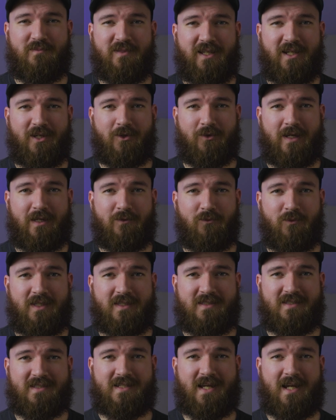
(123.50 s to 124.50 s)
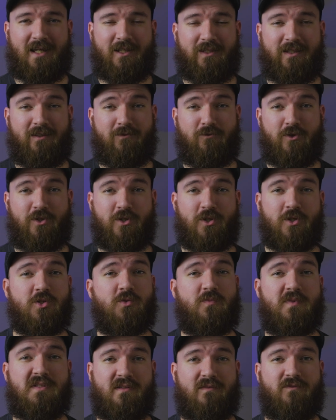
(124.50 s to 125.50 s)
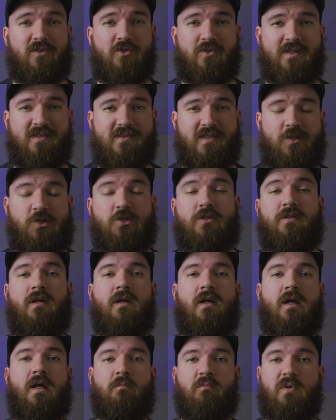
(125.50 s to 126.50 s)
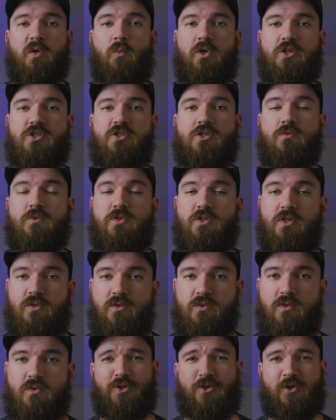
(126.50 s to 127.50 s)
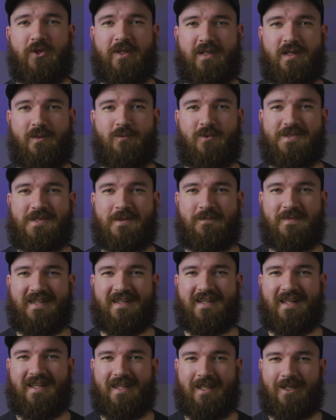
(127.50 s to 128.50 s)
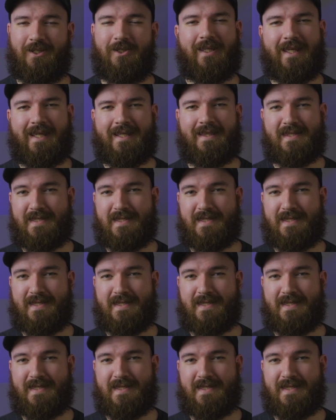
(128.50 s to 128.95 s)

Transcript: playing around with to dial it in for your specific transition, but once you do, you'll end up with something a little like